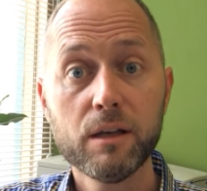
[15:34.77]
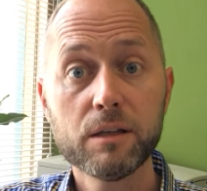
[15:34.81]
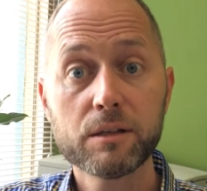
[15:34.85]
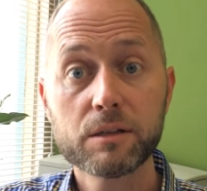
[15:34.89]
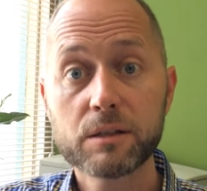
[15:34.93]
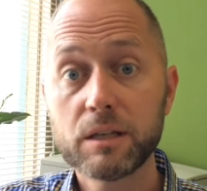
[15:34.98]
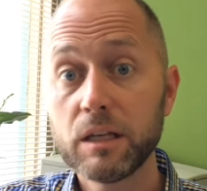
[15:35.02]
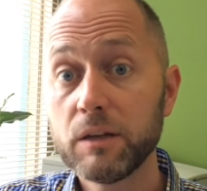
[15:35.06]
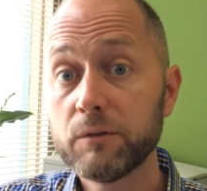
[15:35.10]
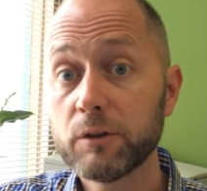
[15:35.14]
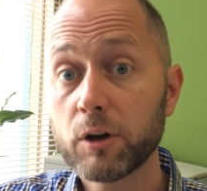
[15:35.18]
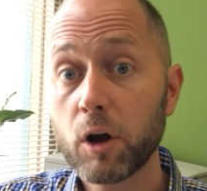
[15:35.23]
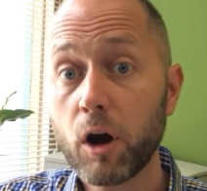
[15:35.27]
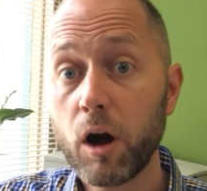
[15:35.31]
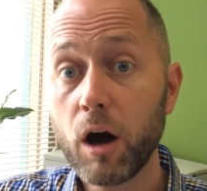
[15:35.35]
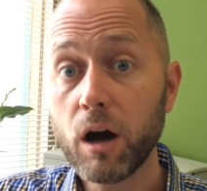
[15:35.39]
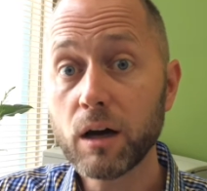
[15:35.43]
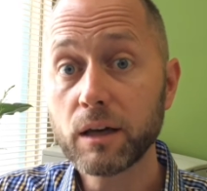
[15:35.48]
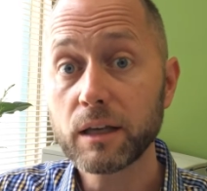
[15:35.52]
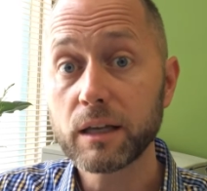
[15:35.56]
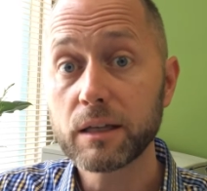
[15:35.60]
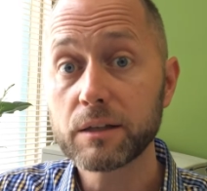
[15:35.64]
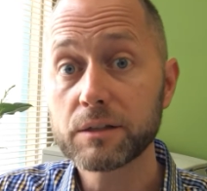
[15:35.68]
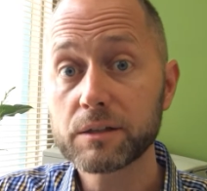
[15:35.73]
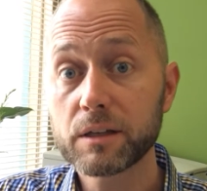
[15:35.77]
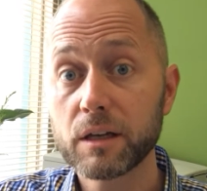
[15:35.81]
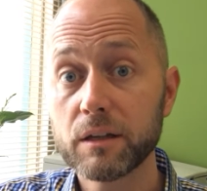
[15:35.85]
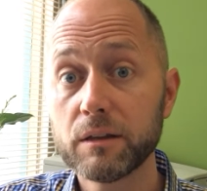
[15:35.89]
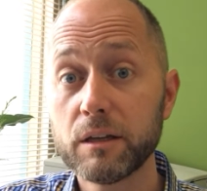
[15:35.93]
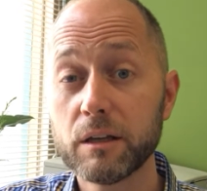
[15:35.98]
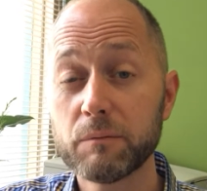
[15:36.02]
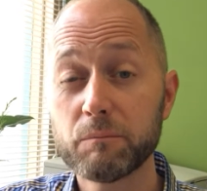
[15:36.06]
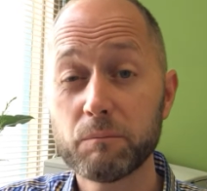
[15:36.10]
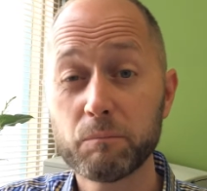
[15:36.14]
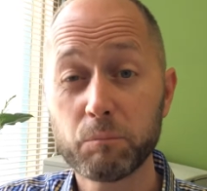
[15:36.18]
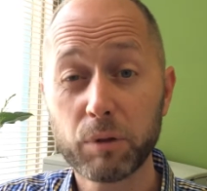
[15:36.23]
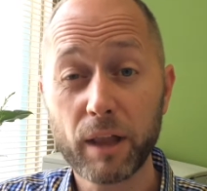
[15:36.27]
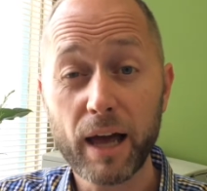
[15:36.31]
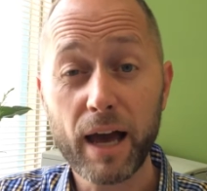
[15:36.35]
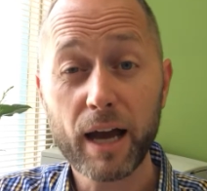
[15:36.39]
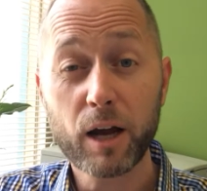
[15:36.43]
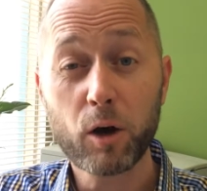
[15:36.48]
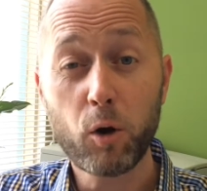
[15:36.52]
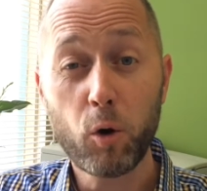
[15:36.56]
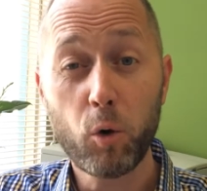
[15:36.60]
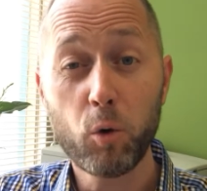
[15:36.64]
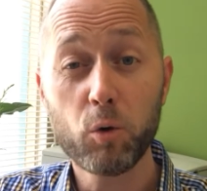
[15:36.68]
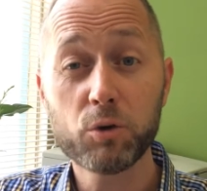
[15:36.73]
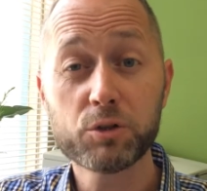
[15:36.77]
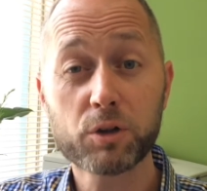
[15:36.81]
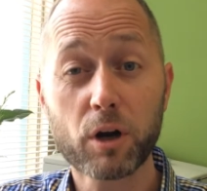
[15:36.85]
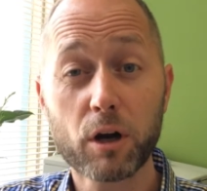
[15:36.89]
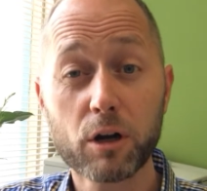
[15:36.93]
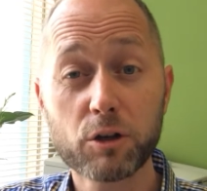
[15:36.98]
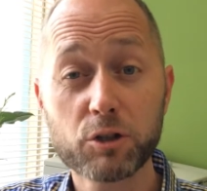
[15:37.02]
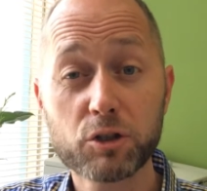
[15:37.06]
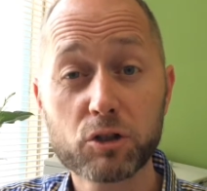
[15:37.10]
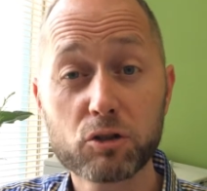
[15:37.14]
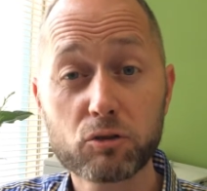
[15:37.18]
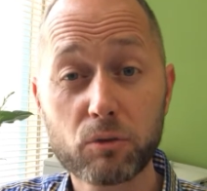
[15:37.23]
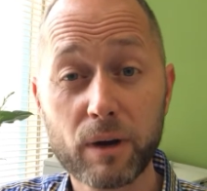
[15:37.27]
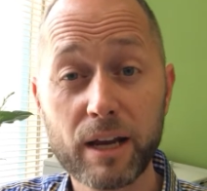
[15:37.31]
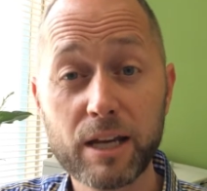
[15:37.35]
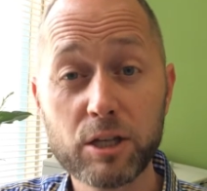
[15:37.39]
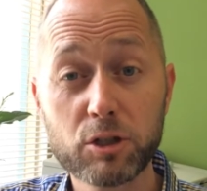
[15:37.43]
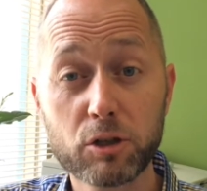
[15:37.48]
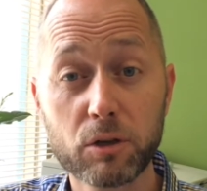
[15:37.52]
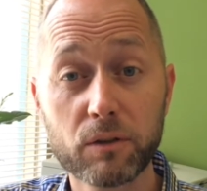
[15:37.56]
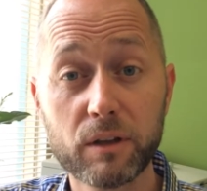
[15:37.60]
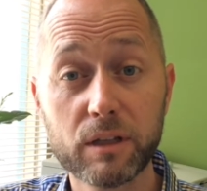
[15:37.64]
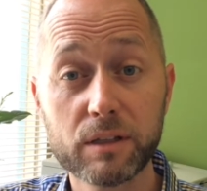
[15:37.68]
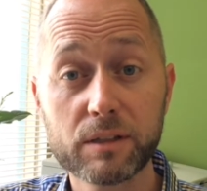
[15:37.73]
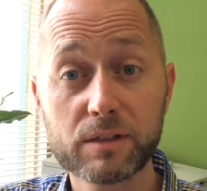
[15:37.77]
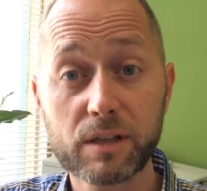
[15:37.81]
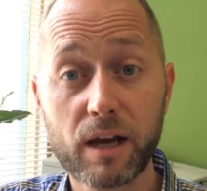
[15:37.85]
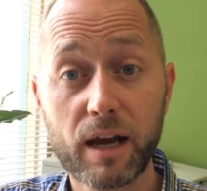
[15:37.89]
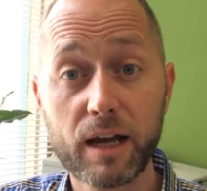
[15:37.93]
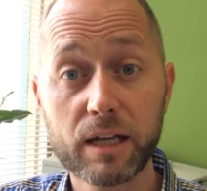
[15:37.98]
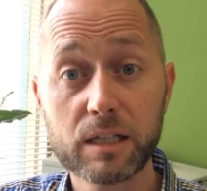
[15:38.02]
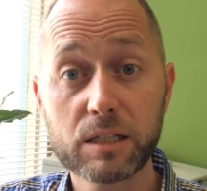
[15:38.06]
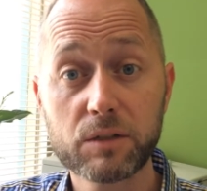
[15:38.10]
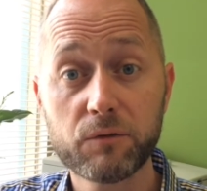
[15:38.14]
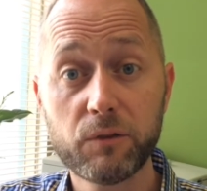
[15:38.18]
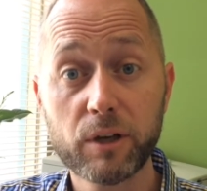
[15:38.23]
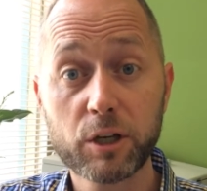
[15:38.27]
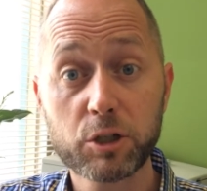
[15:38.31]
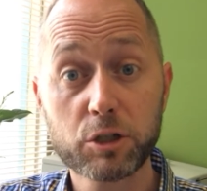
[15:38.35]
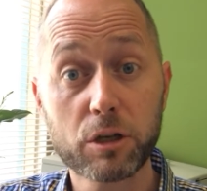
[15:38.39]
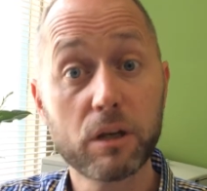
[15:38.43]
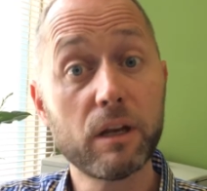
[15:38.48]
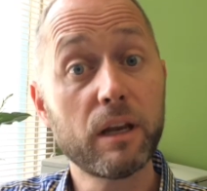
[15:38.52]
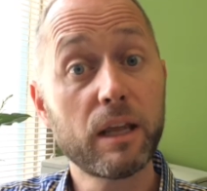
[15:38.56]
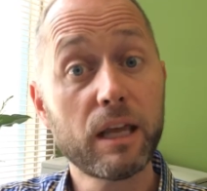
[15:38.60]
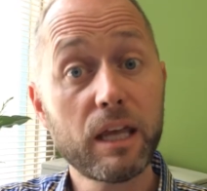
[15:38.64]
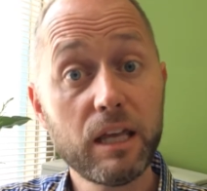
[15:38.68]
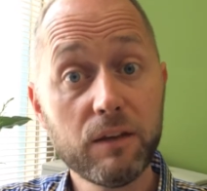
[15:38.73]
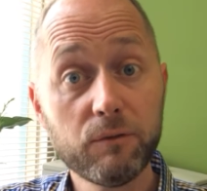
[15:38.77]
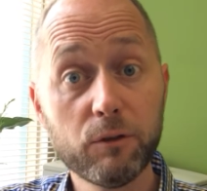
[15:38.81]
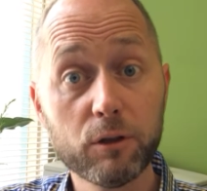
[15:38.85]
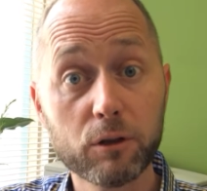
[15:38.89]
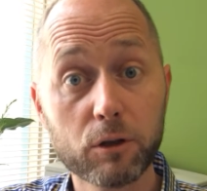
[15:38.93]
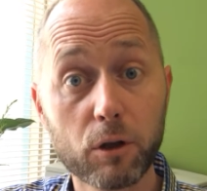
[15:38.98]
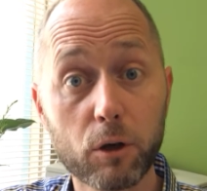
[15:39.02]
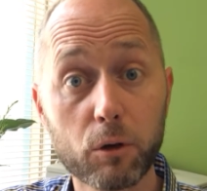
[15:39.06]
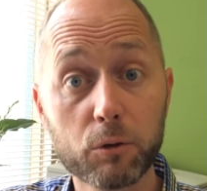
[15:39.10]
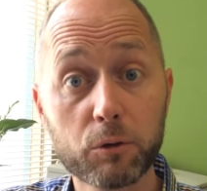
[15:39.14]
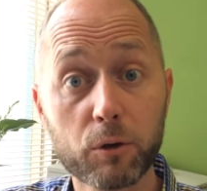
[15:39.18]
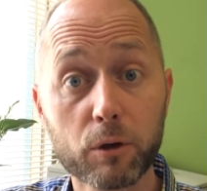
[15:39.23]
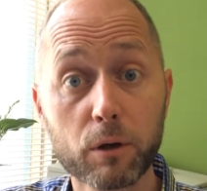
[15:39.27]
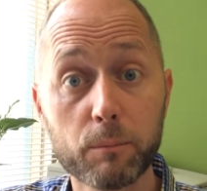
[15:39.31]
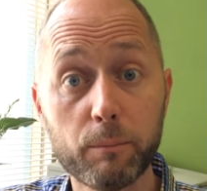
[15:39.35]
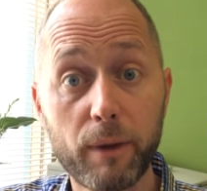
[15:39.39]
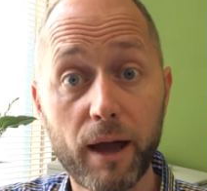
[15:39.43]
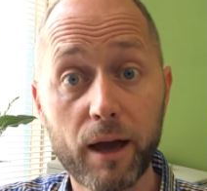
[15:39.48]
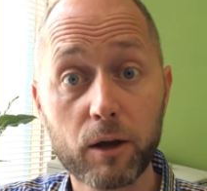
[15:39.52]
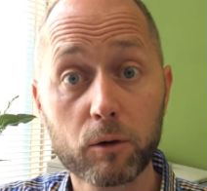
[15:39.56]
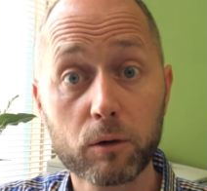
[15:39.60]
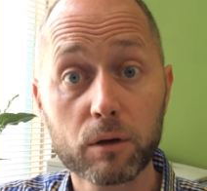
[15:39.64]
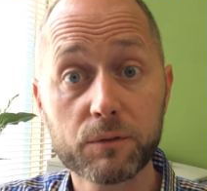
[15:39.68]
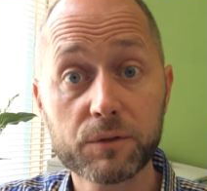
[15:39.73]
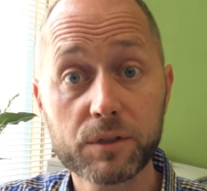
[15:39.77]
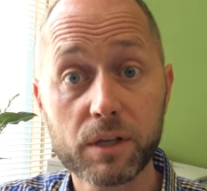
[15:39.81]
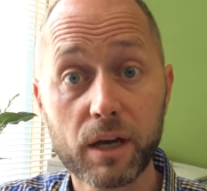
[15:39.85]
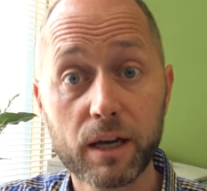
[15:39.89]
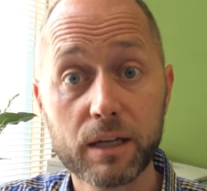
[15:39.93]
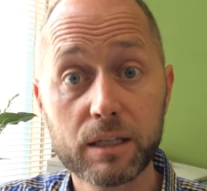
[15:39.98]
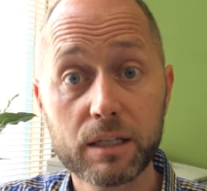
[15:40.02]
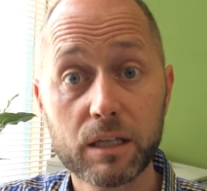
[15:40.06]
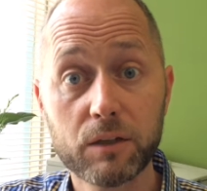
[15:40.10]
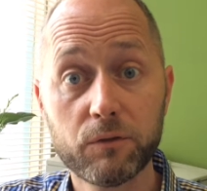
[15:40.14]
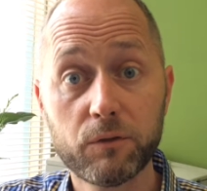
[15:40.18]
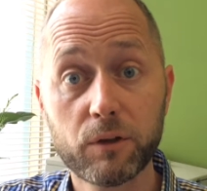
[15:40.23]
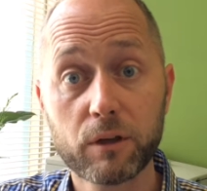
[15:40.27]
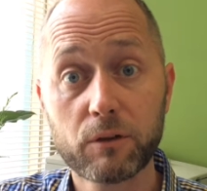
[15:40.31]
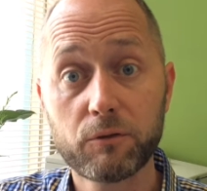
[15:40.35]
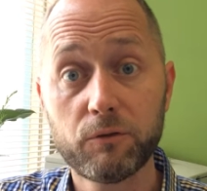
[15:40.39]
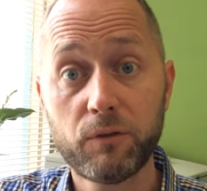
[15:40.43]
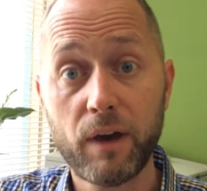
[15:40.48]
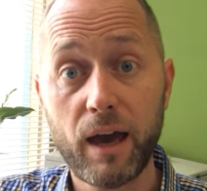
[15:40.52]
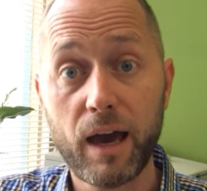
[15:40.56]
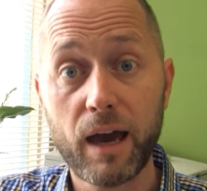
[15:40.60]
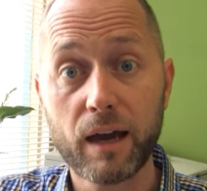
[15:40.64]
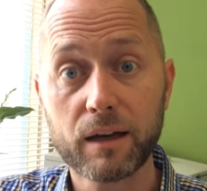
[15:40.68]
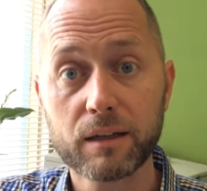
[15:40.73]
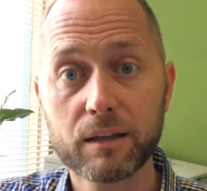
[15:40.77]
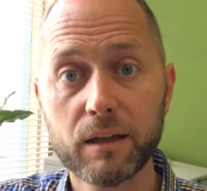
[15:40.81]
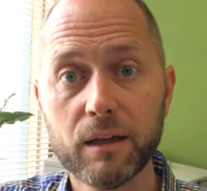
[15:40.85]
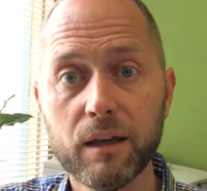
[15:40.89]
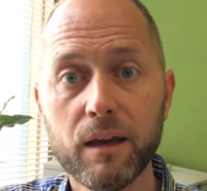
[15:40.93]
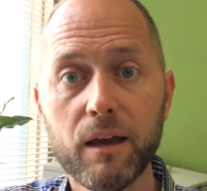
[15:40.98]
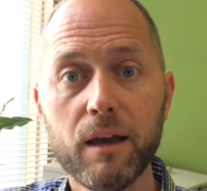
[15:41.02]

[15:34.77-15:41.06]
Stephen Hawking said that black holes are stranger than science fiction, even though they're a matter of scientific fact.